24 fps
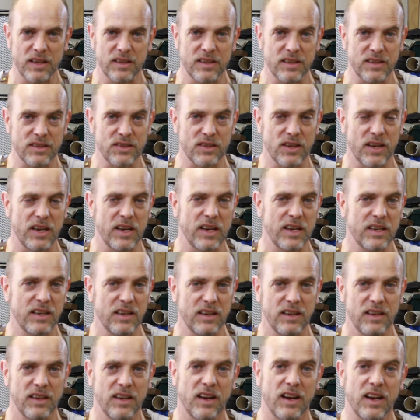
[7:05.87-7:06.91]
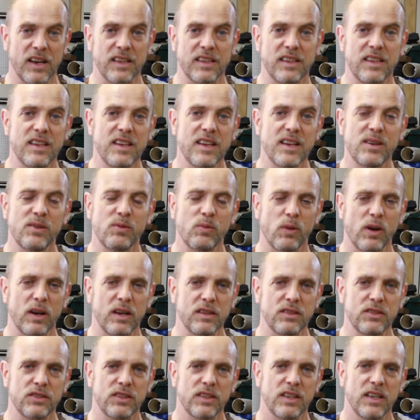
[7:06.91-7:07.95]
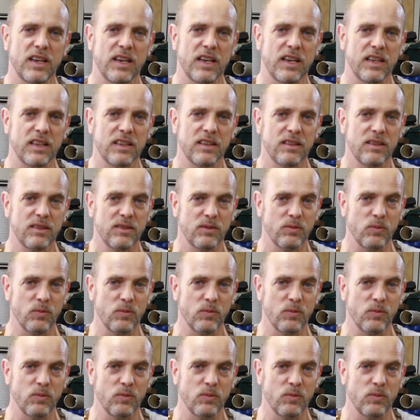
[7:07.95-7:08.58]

design idea was and